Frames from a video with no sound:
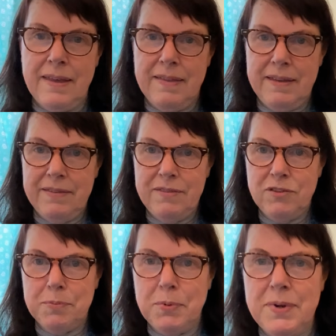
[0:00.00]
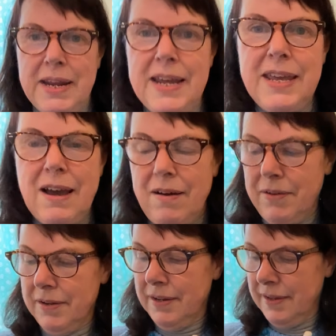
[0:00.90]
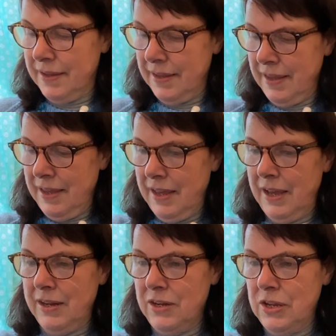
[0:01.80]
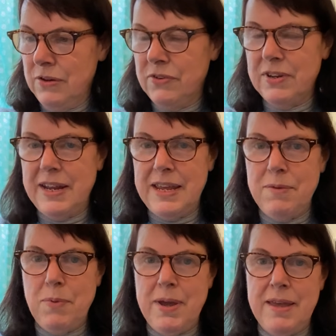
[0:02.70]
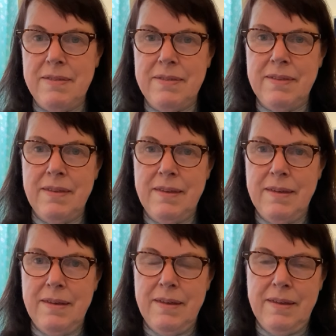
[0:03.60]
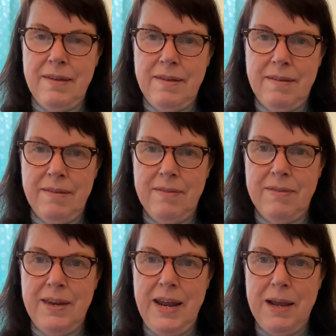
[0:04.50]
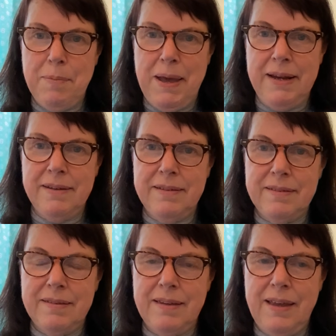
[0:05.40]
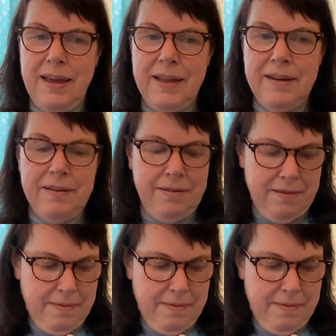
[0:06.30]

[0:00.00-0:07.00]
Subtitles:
this is double knit yarn, and usually with the neckband and